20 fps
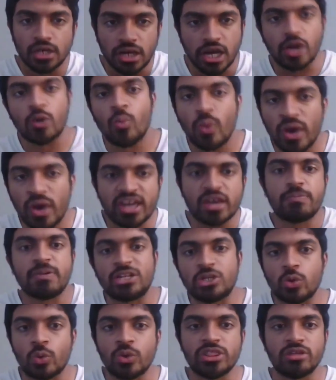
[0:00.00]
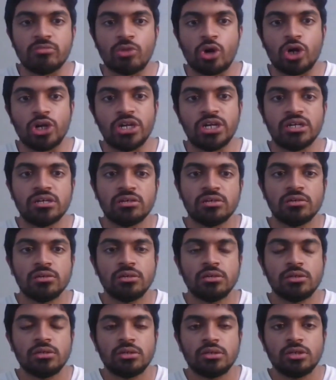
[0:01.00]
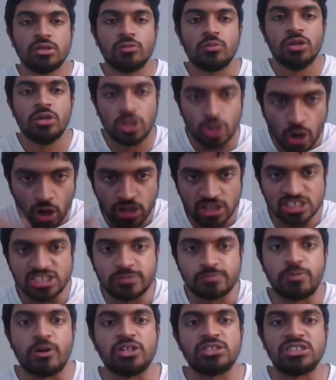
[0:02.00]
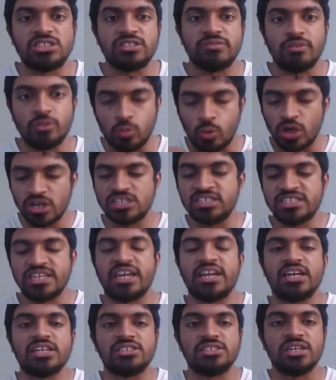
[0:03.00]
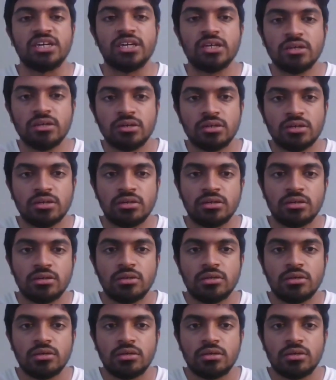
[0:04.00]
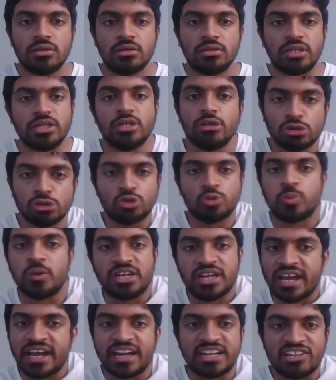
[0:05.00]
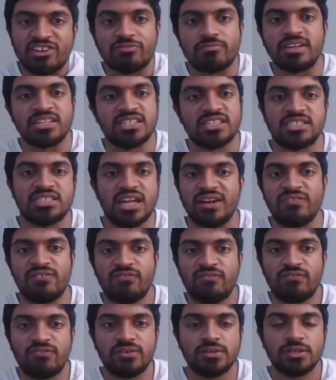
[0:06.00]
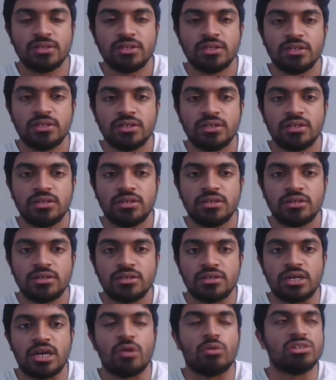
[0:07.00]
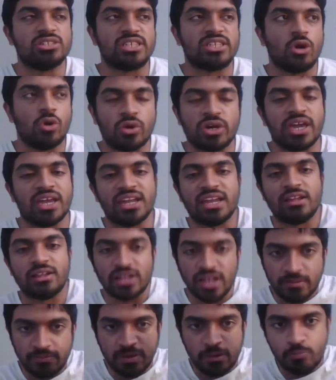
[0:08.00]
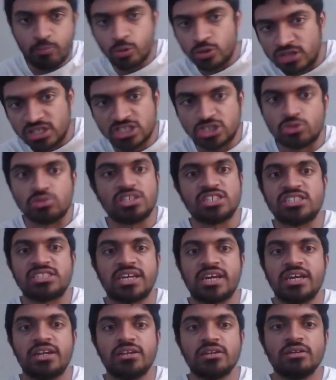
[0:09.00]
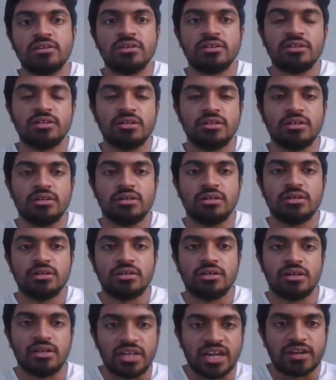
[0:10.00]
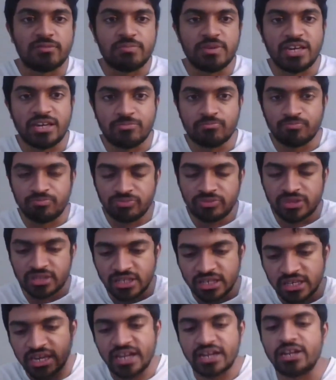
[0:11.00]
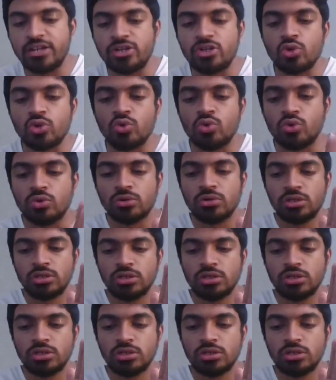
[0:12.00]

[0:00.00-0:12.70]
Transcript: I wake up at 2 in the morning with all this positivity, all this energy. The usual negative myself. I was like, okay, let me put this to the side. Let me get into